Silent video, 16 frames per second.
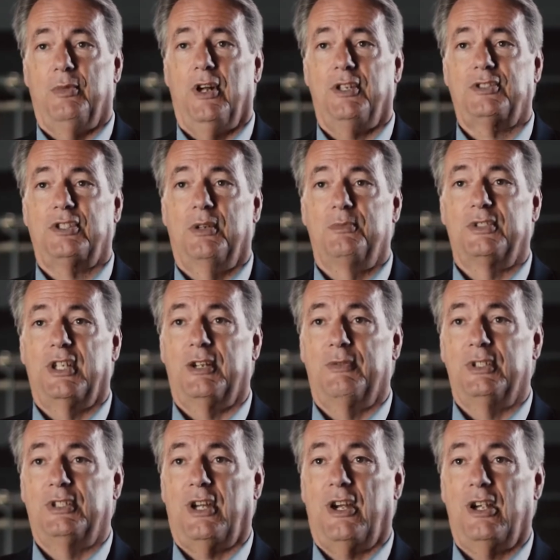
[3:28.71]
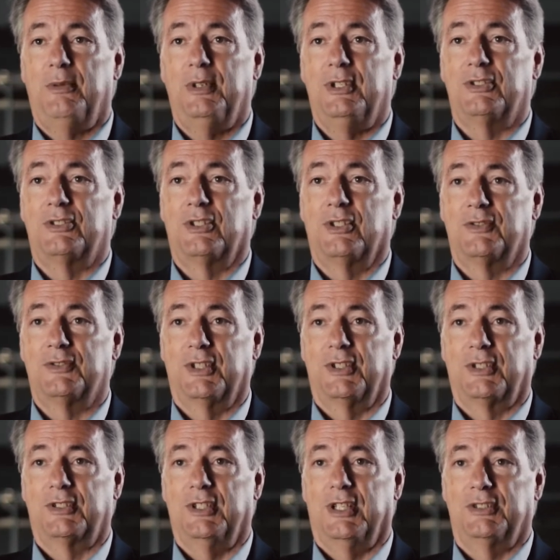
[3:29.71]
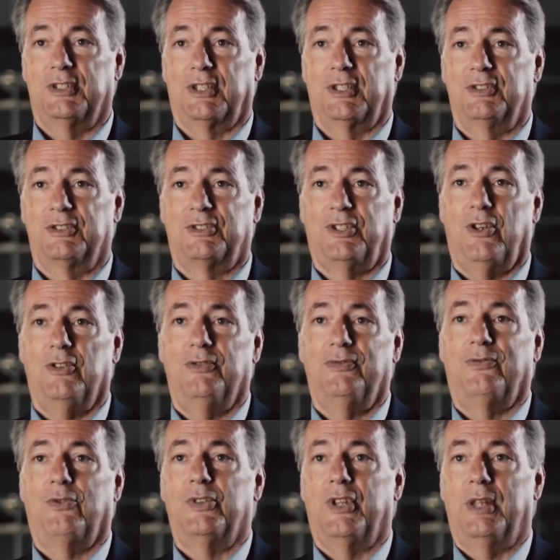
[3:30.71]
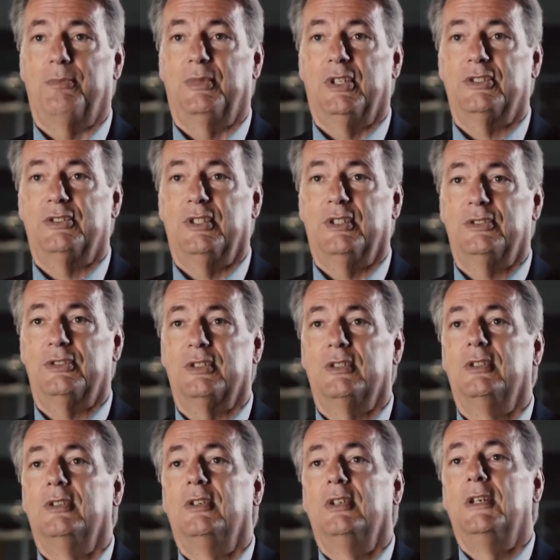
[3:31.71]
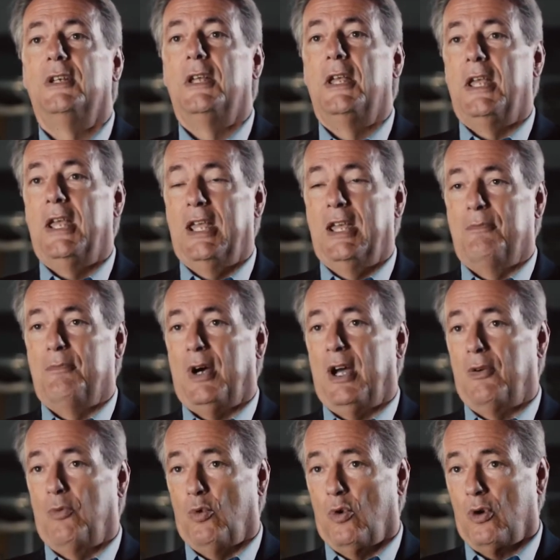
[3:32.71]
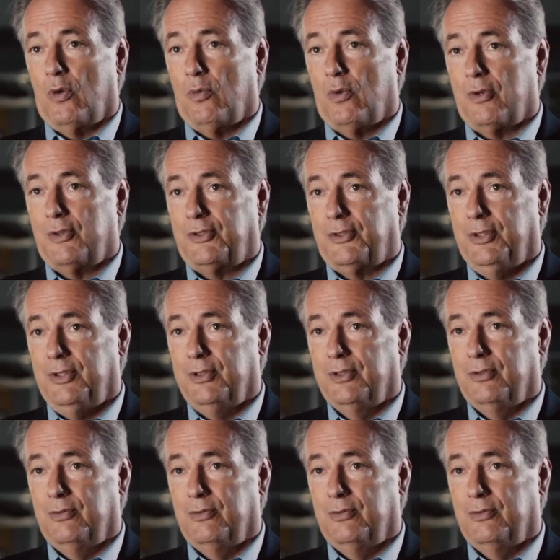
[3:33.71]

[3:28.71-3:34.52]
Moss comes out of retirement and serves as a consultant for that business. And by World War II,